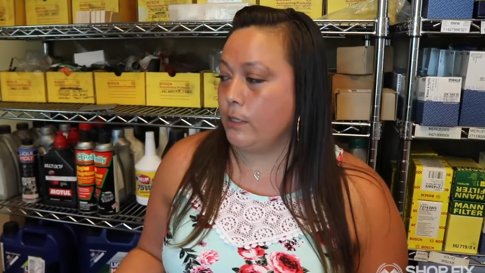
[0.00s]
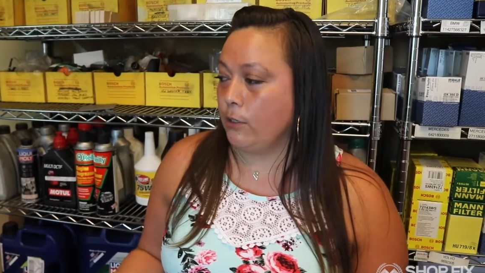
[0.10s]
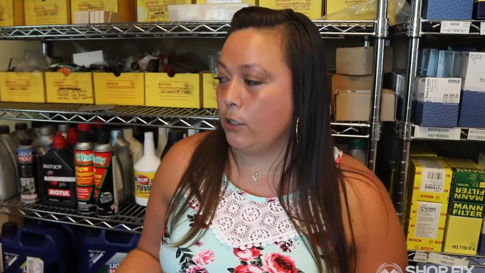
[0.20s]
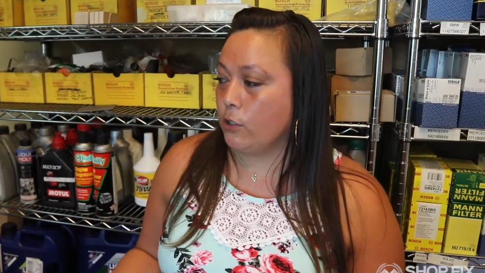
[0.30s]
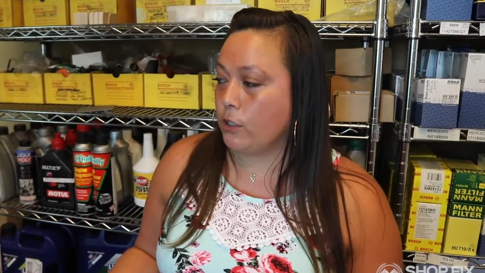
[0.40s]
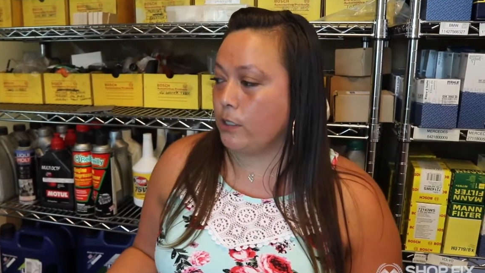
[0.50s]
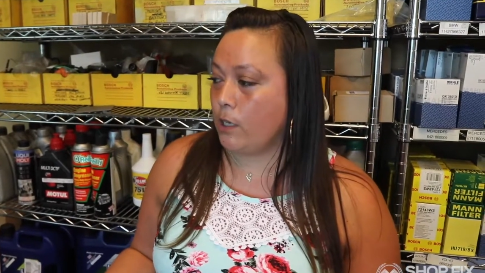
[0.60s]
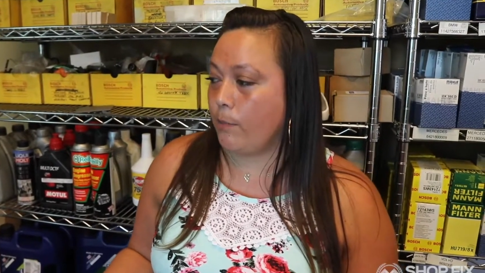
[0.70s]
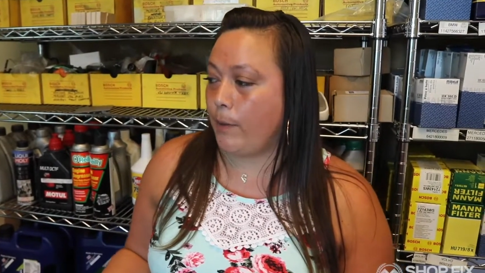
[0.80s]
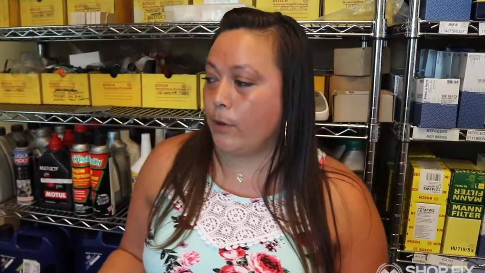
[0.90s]
they'll usually
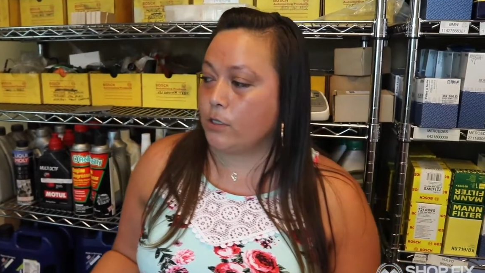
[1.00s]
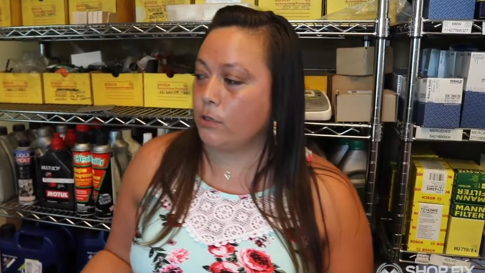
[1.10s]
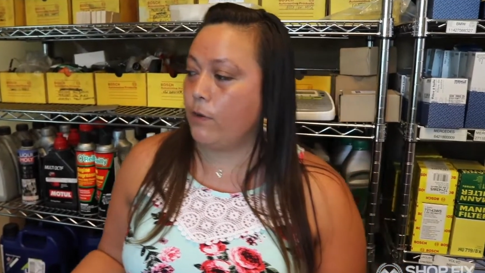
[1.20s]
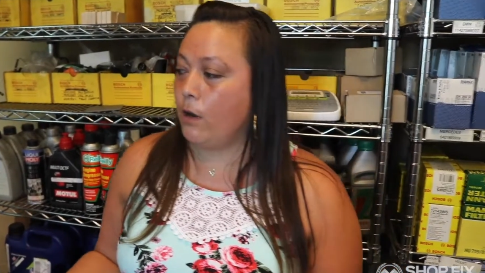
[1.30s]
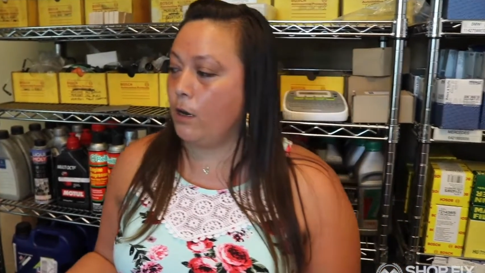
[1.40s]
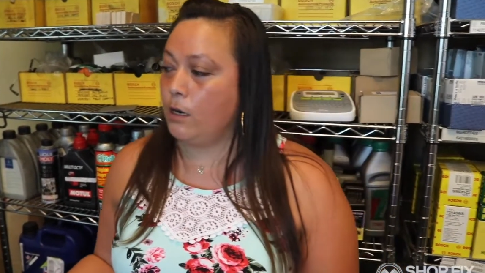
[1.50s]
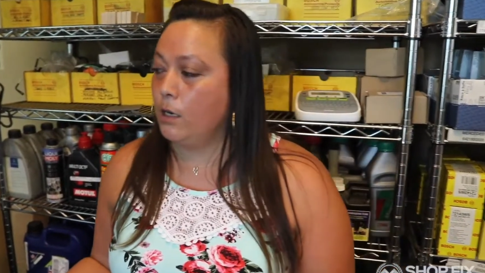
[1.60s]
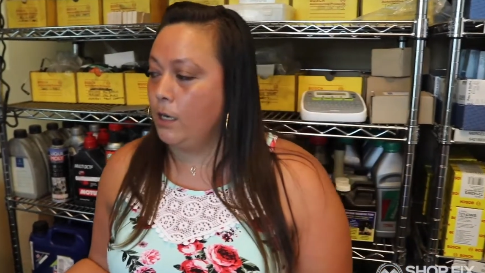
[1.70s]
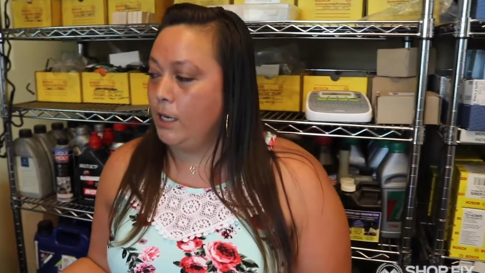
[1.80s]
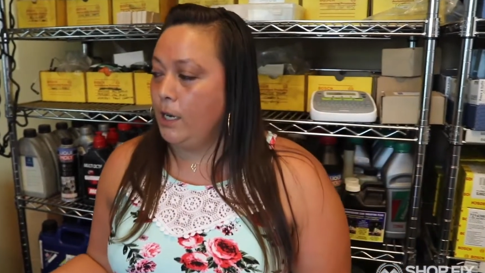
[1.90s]
start by, most of our
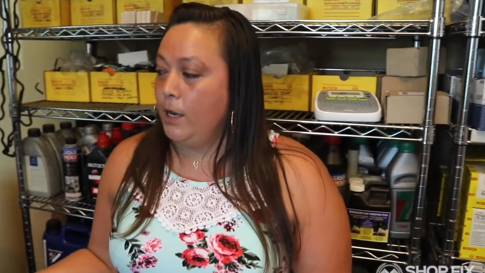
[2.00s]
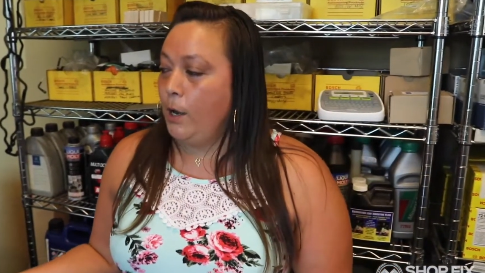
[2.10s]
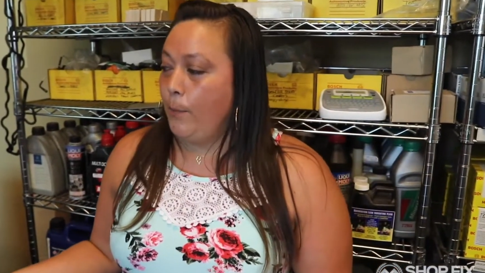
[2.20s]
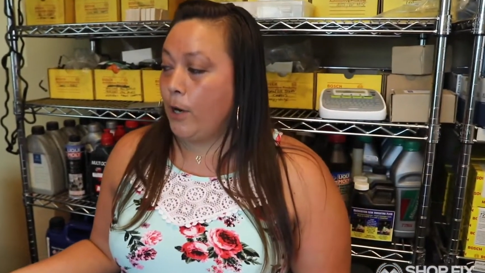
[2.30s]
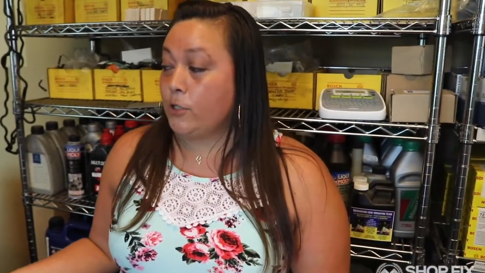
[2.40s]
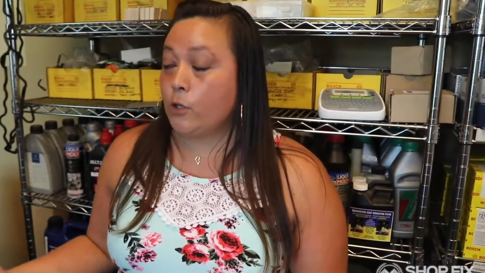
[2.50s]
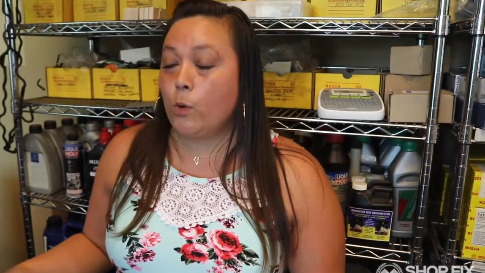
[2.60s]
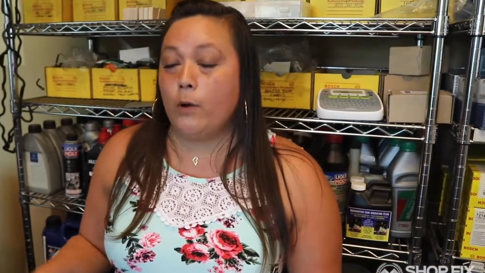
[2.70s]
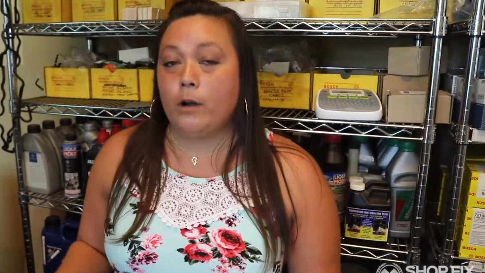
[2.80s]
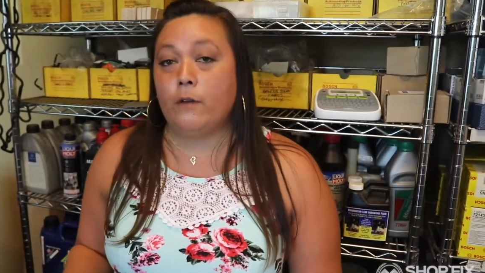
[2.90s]
parts are
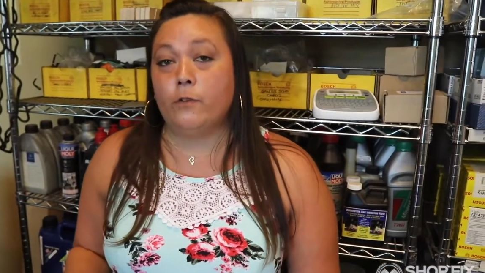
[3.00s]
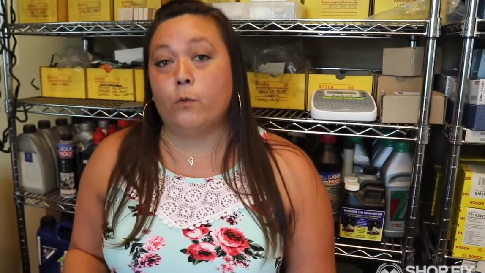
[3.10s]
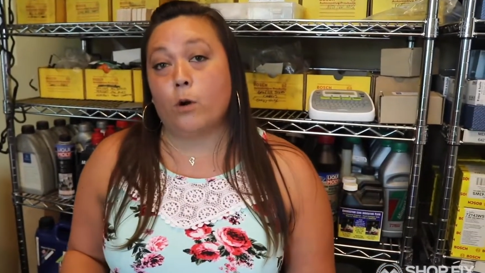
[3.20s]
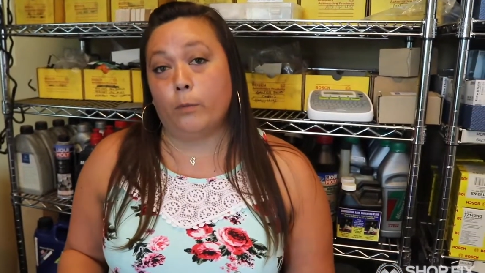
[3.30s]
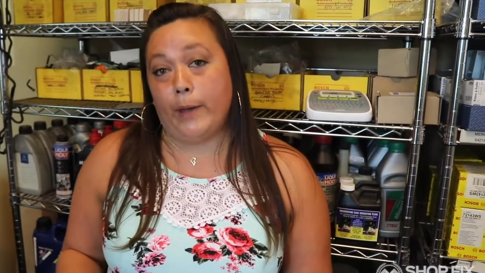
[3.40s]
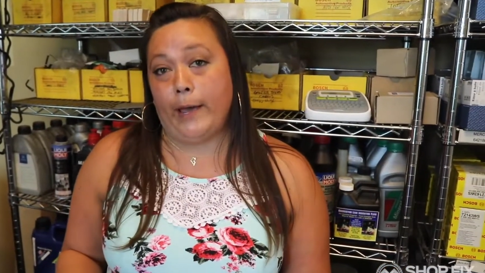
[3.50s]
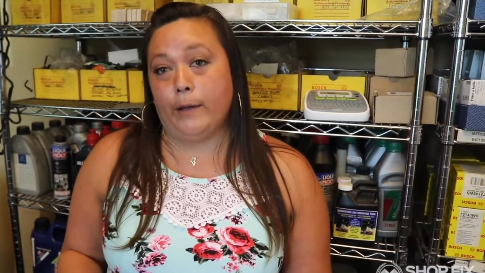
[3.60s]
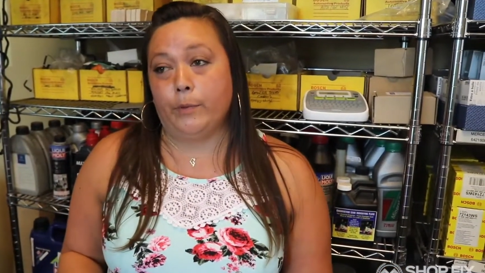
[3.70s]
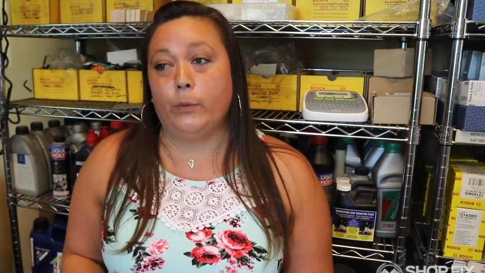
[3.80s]
quoted off of WorldPac,